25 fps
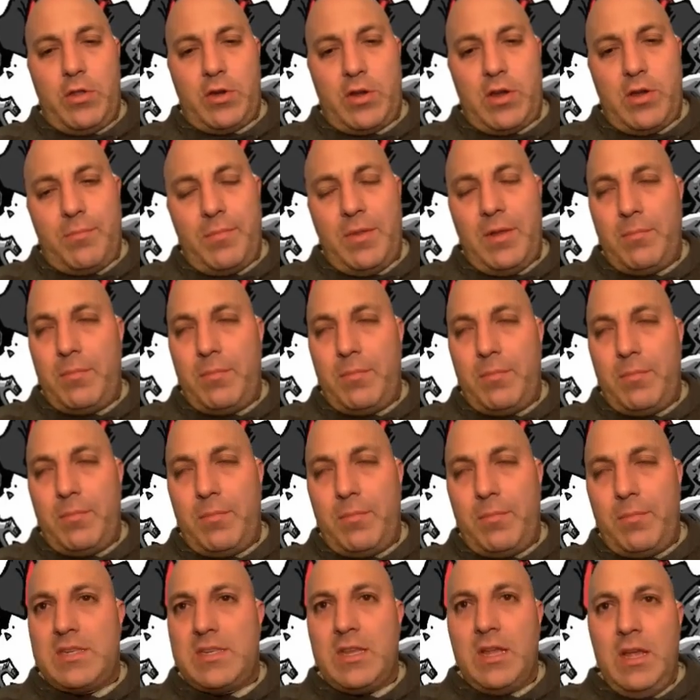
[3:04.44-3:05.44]

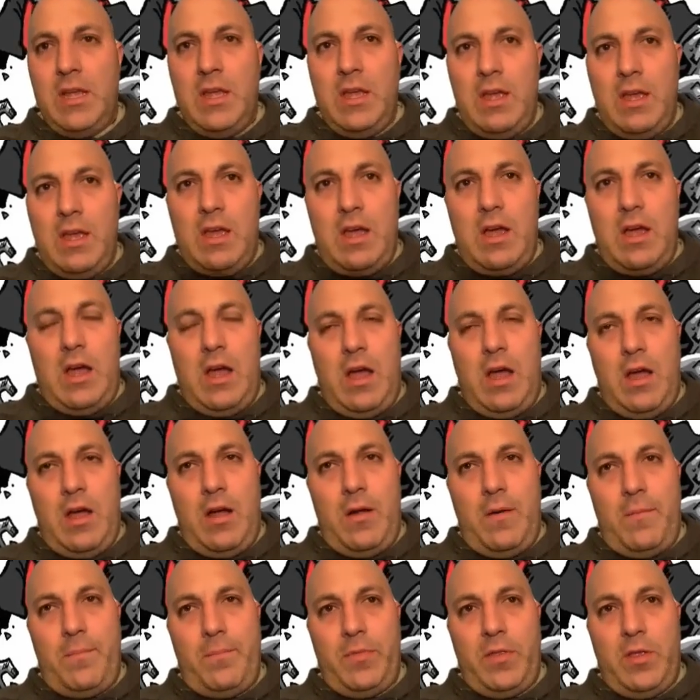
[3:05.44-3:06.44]
commitments,
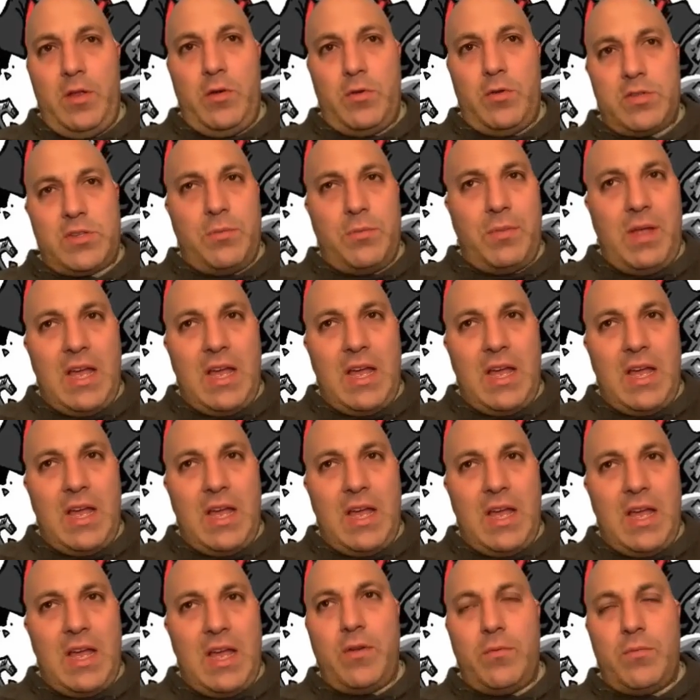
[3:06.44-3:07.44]
some guys
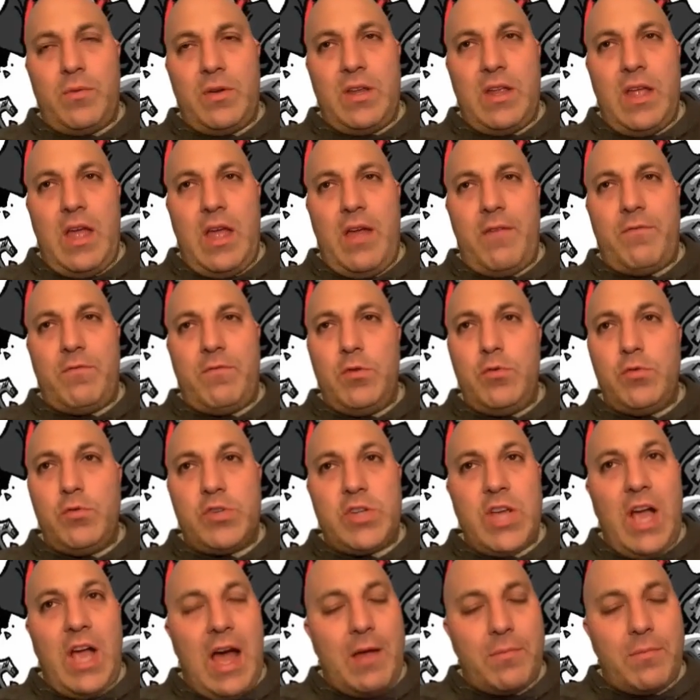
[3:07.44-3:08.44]
have new
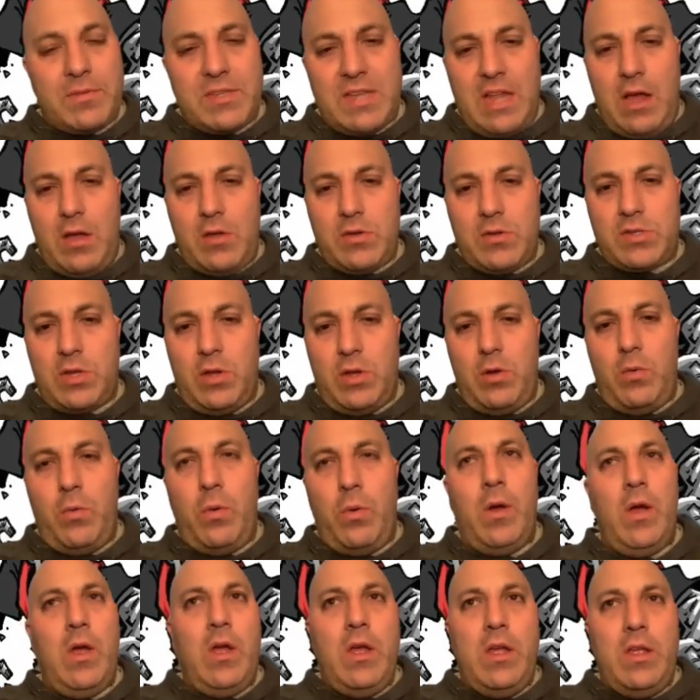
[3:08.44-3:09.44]
jobs now, so
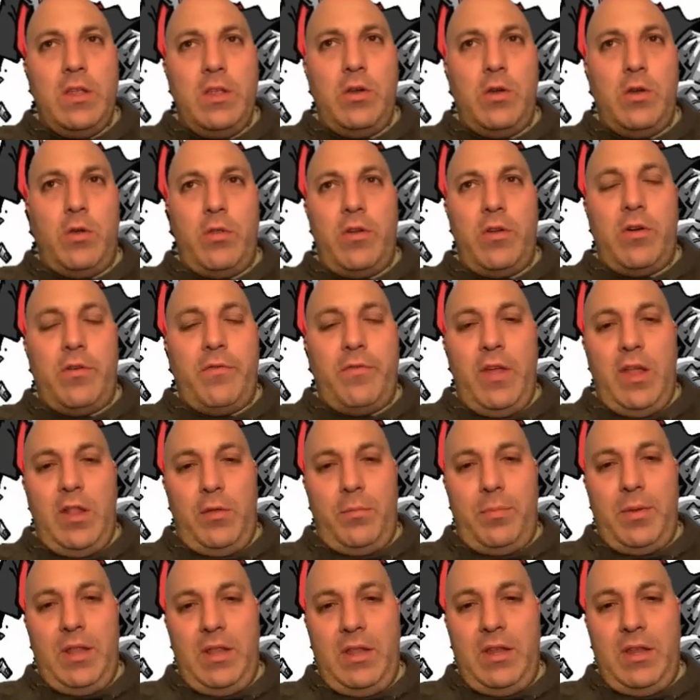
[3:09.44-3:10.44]
their
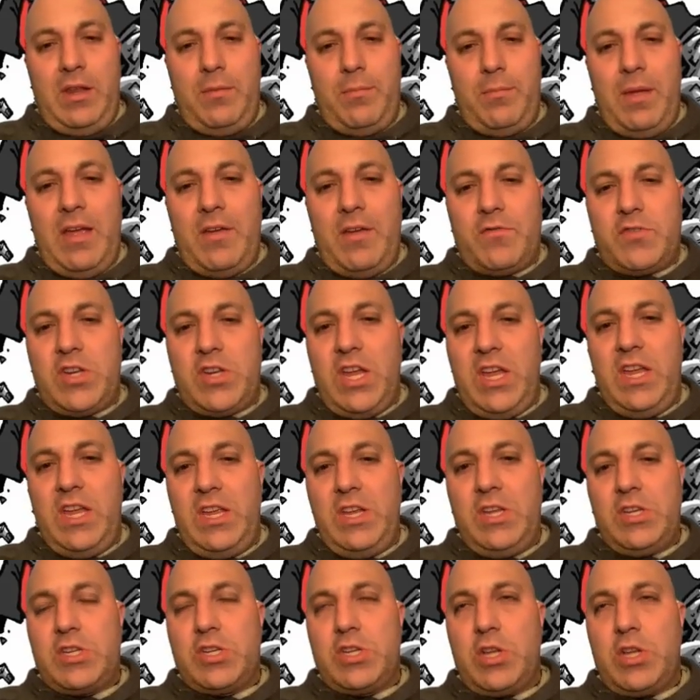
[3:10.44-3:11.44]
availability may have
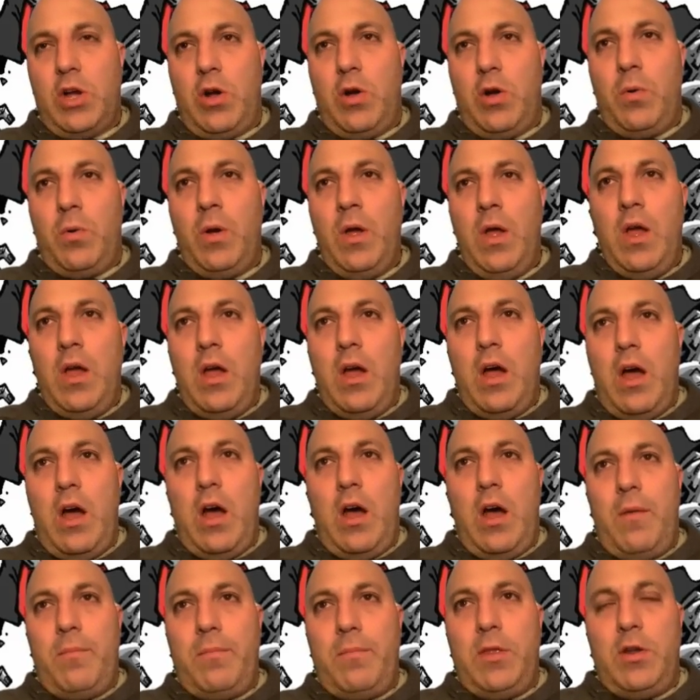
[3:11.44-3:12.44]
changed. So,
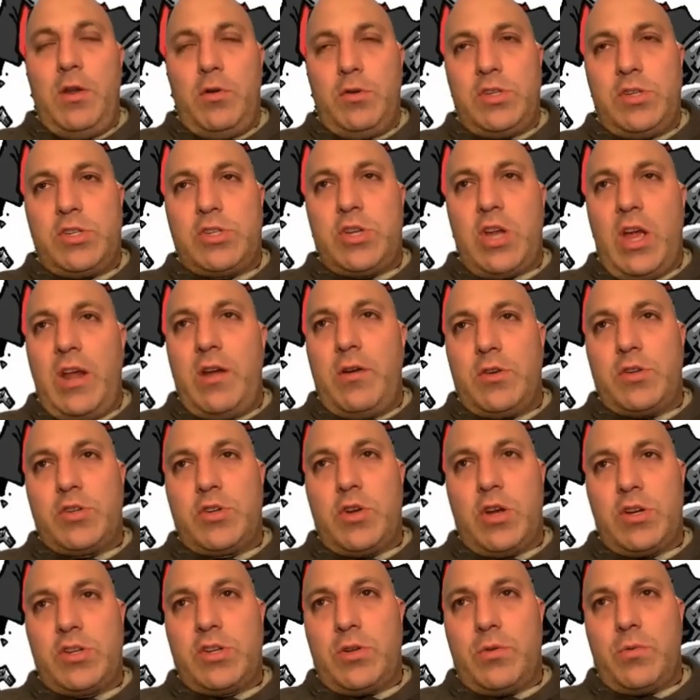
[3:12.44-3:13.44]
just trying to
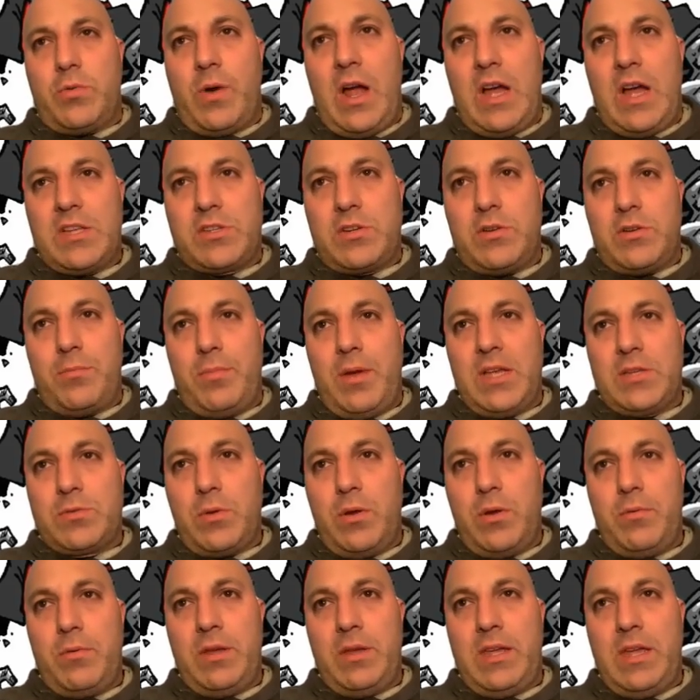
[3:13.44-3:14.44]
restructure the roster the best
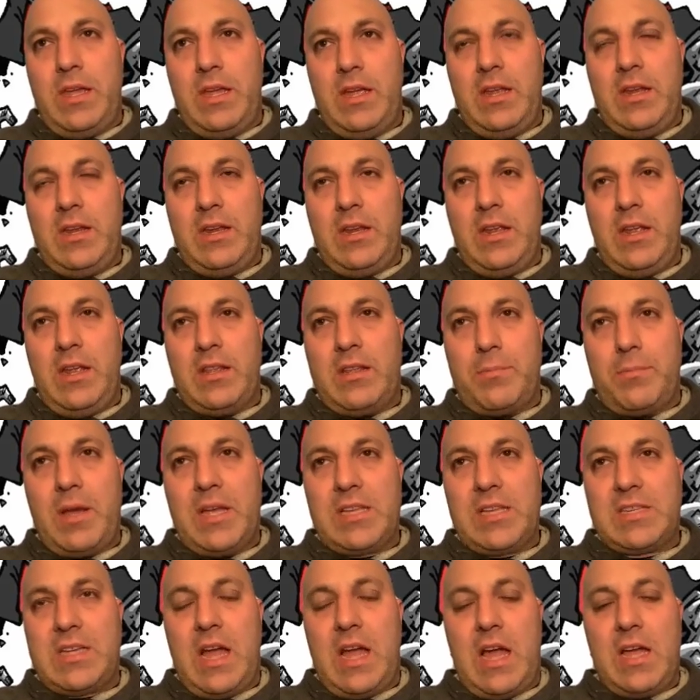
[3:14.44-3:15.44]
way we can and get the
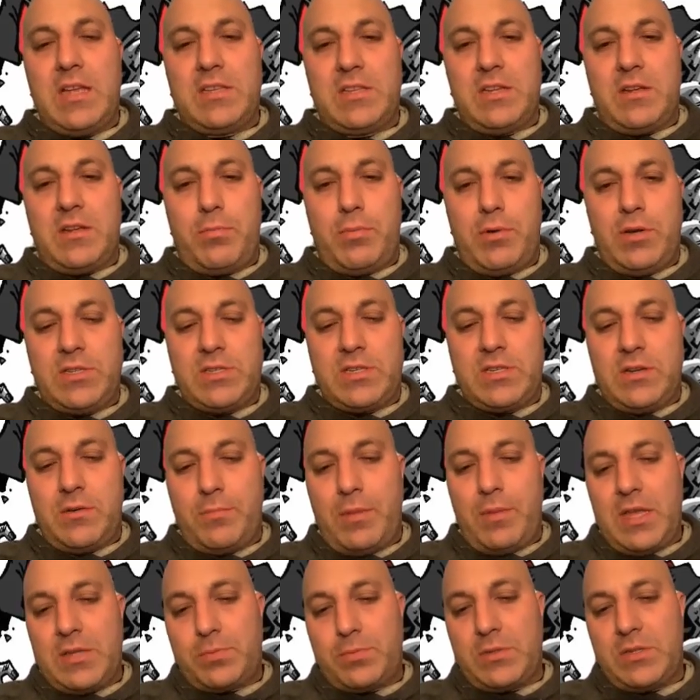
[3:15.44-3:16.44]
best guys that can put us in the
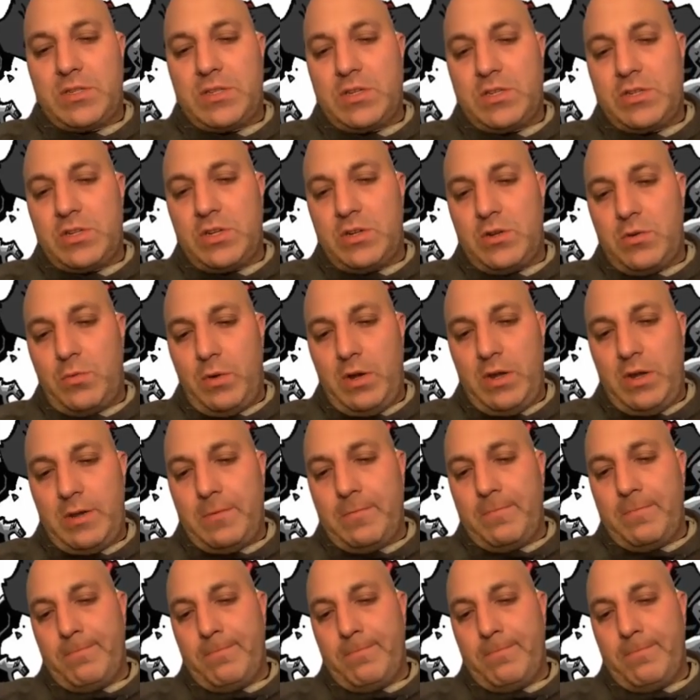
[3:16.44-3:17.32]
best position to win.